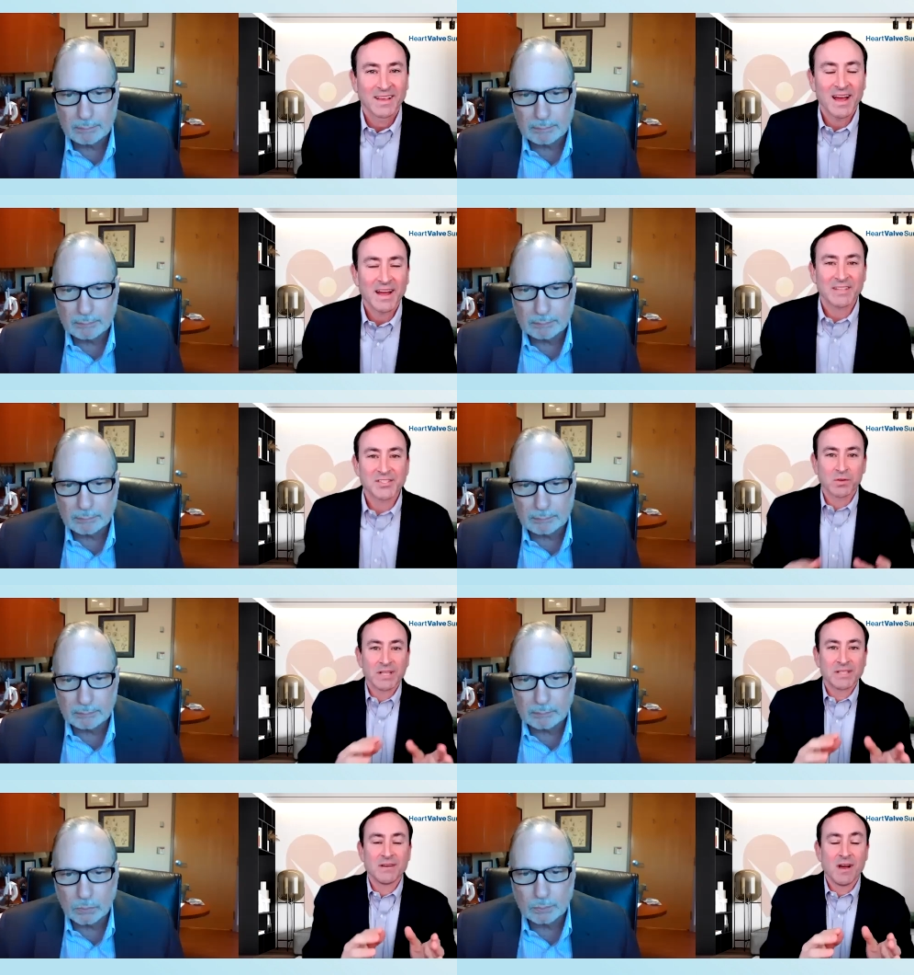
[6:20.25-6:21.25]
Speaker 1: Got it. And so
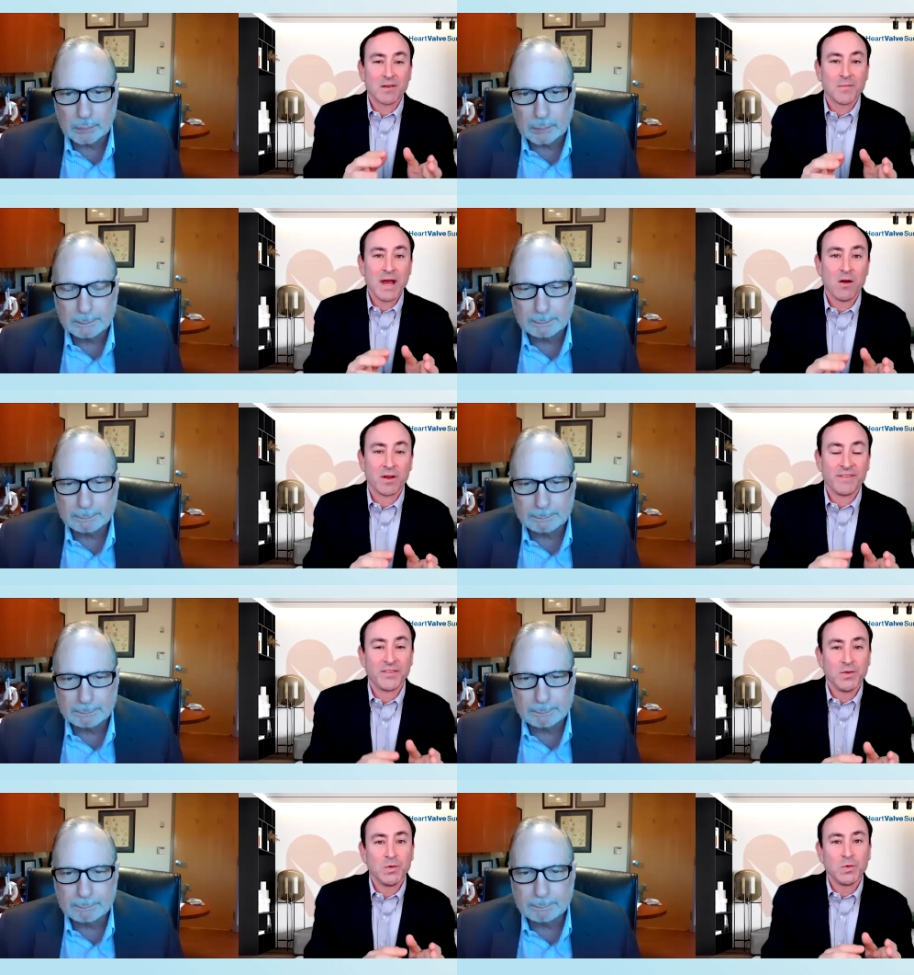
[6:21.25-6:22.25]
let's talk about,
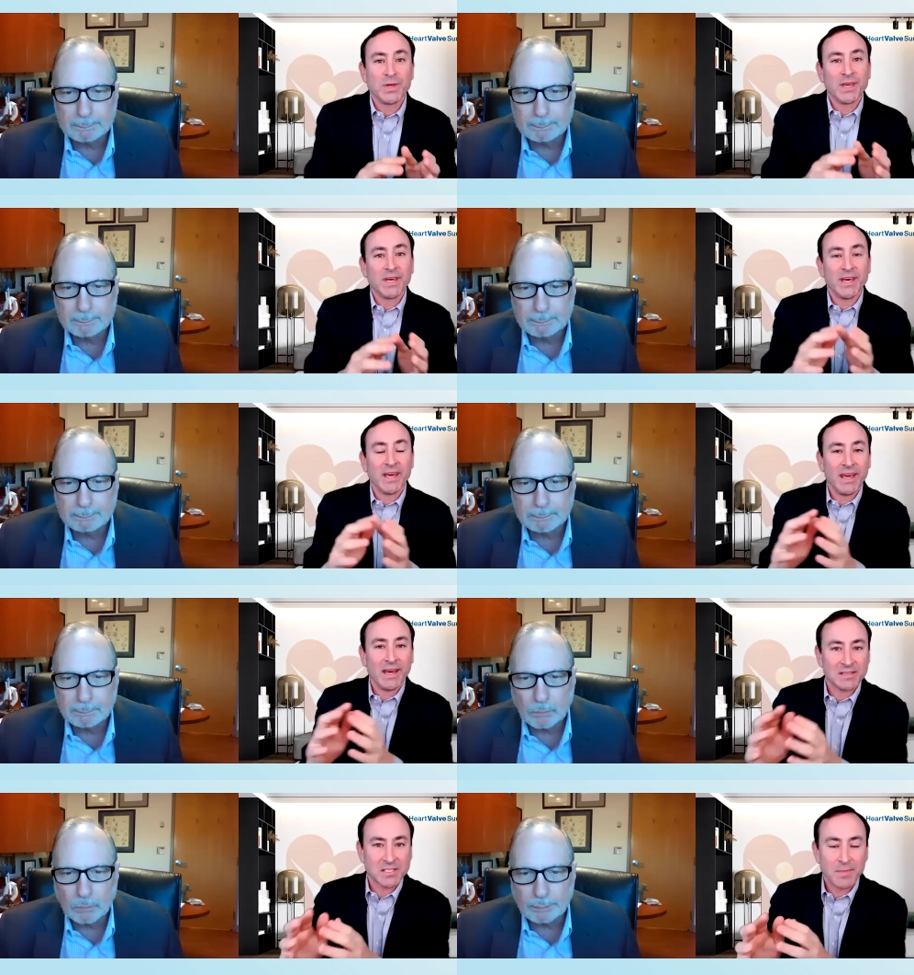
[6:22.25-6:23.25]
if you
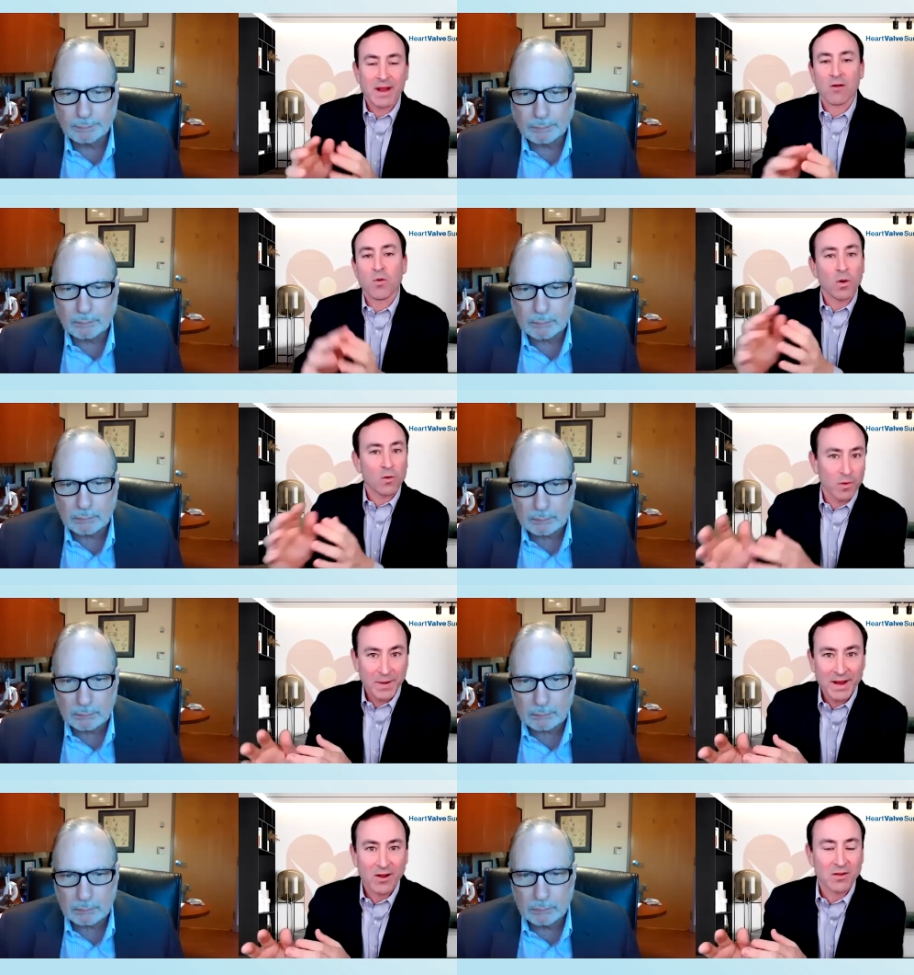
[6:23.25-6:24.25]
can't spare or
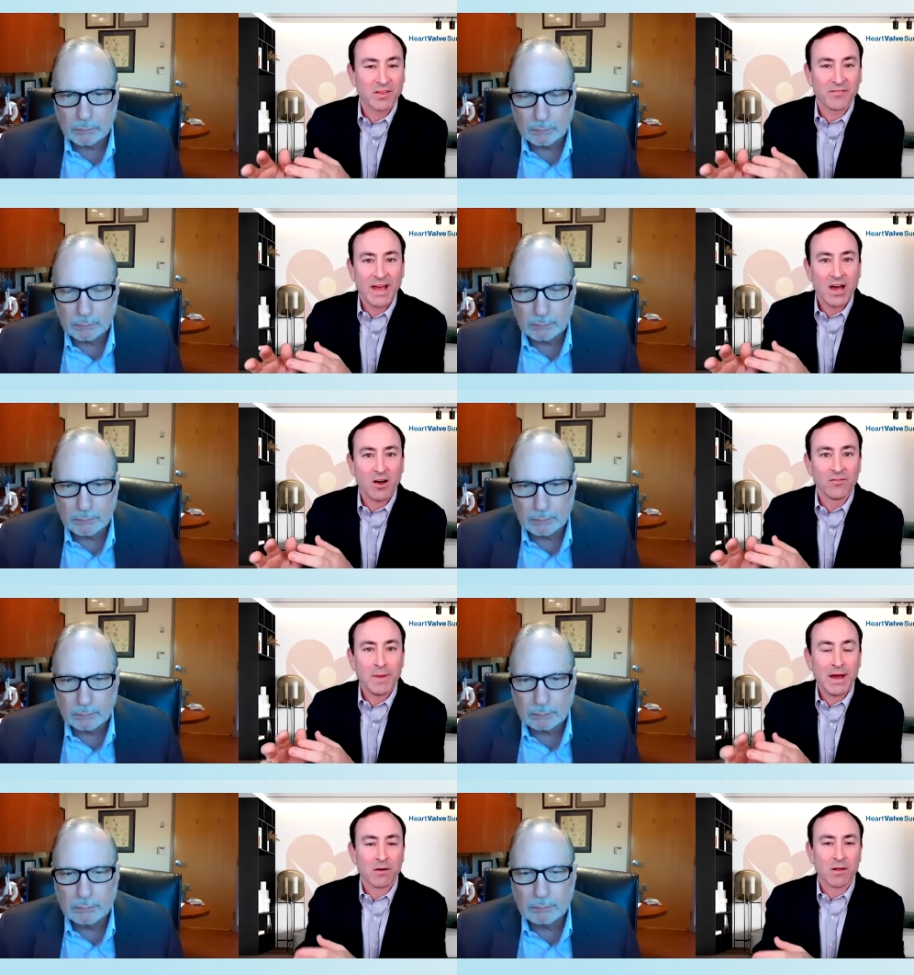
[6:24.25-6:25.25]
repair the valve,
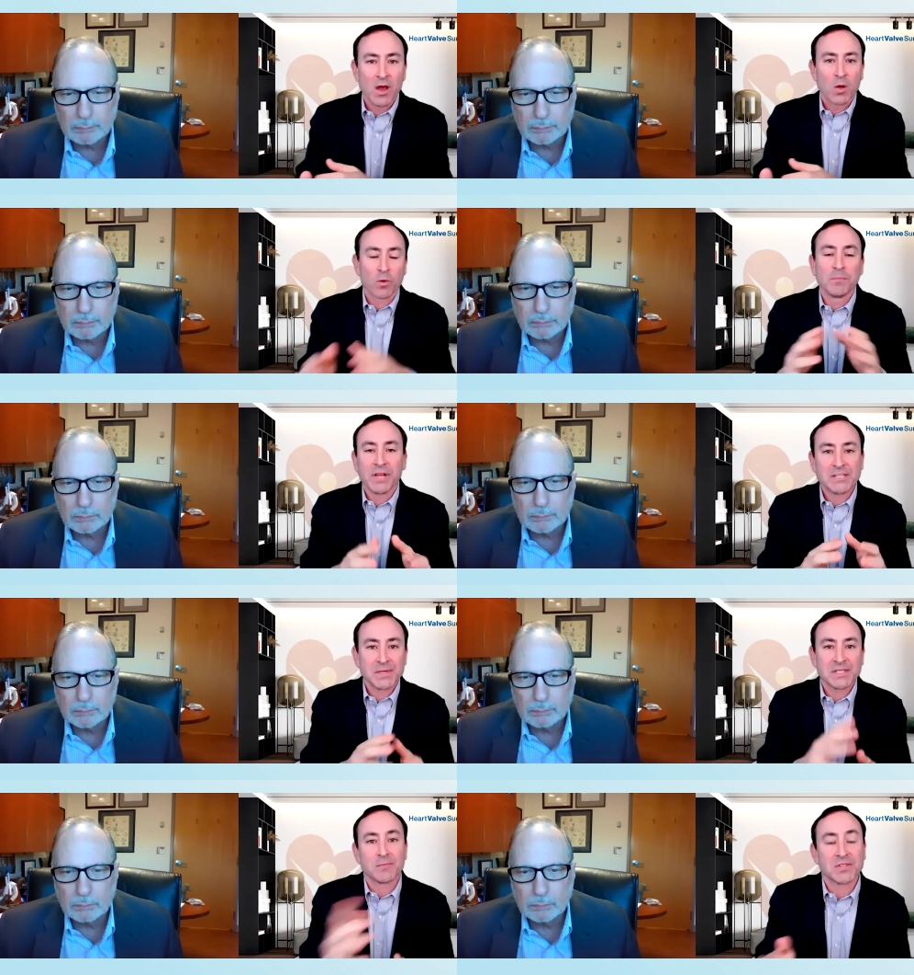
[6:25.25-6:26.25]
about
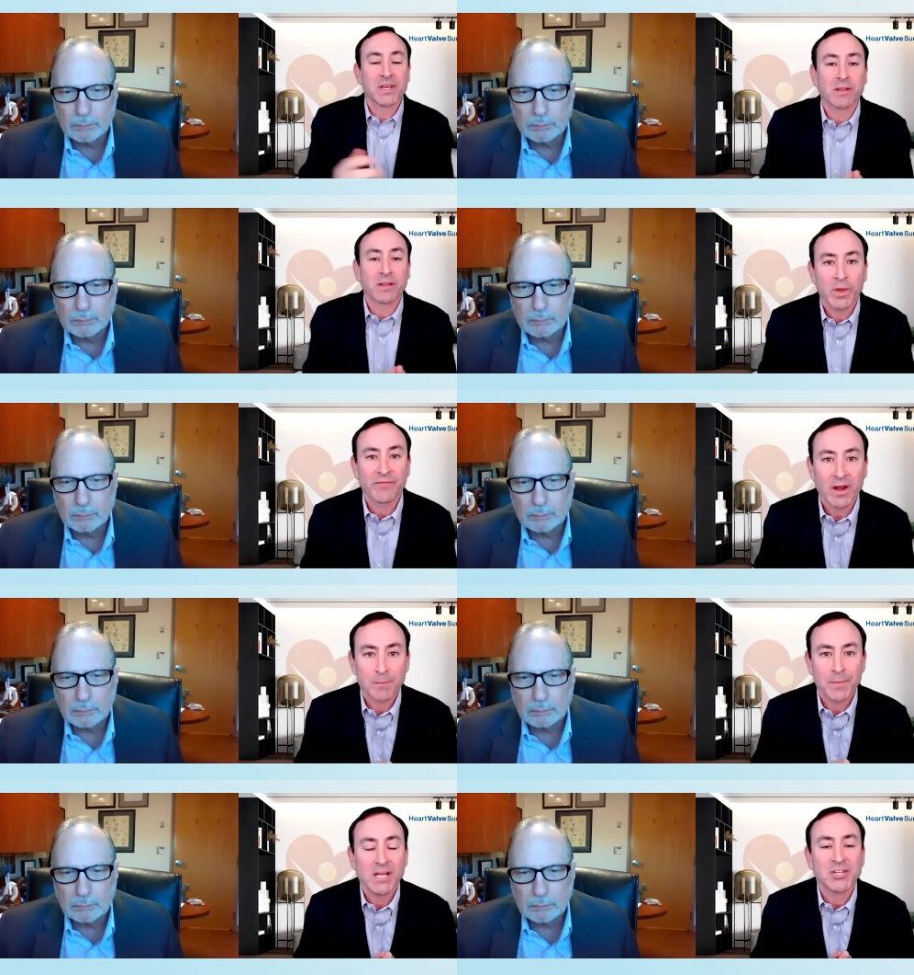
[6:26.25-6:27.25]
replacements. In particular, we've got
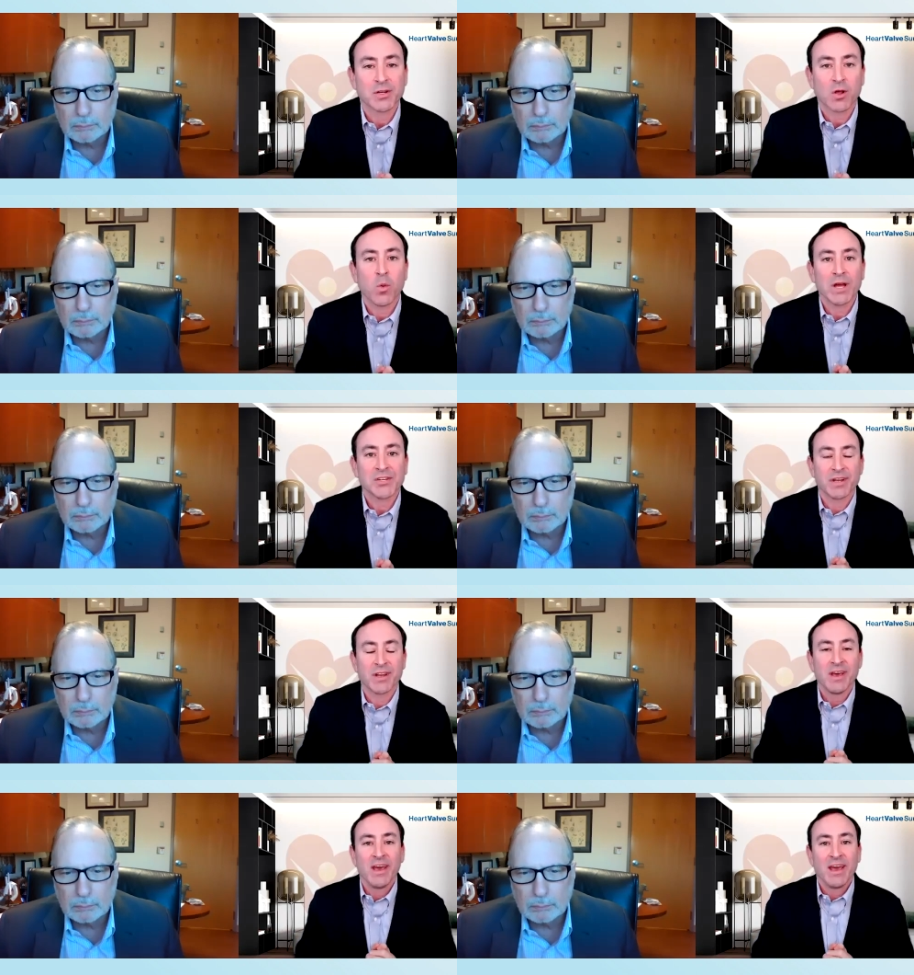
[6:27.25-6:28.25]
a patient
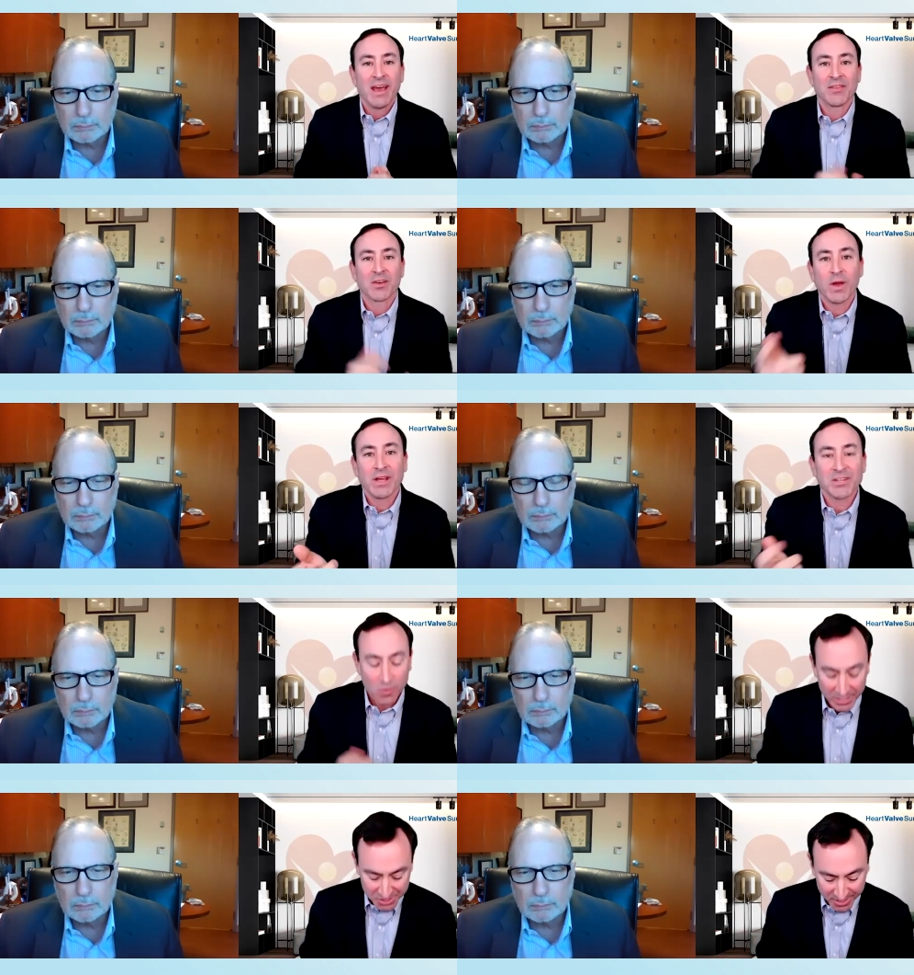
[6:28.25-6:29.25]
question. And the question,
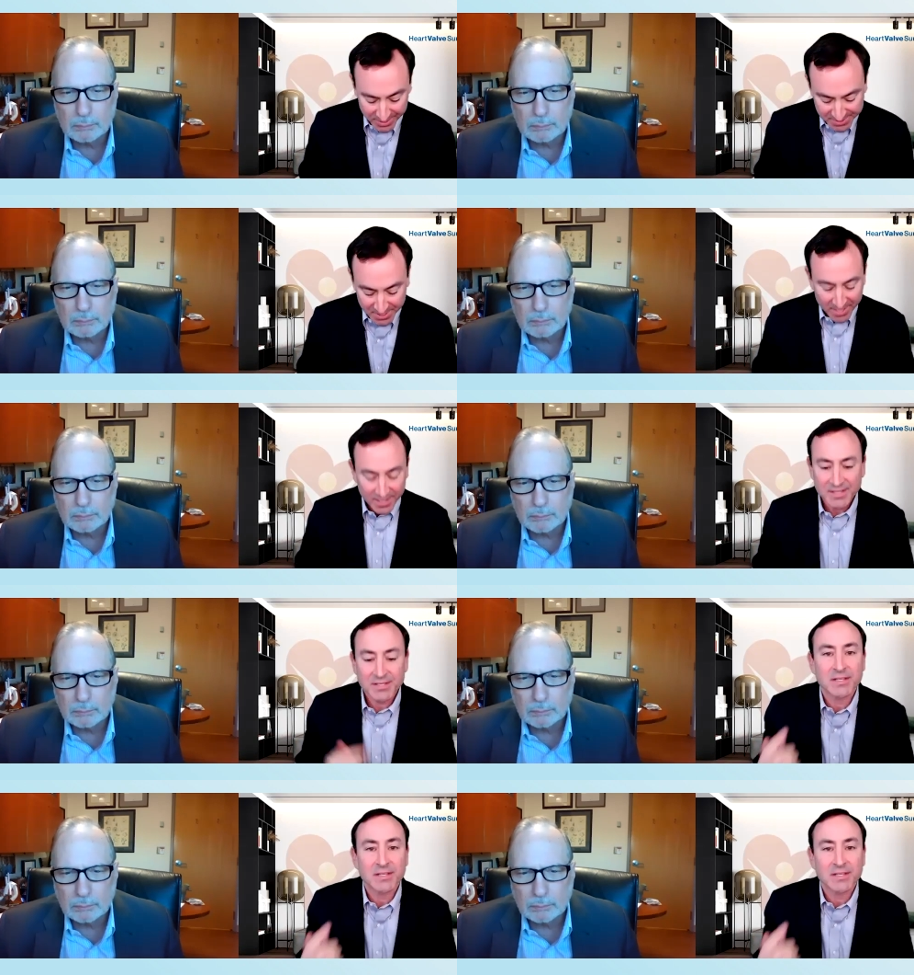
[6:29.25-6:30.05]
question is, is a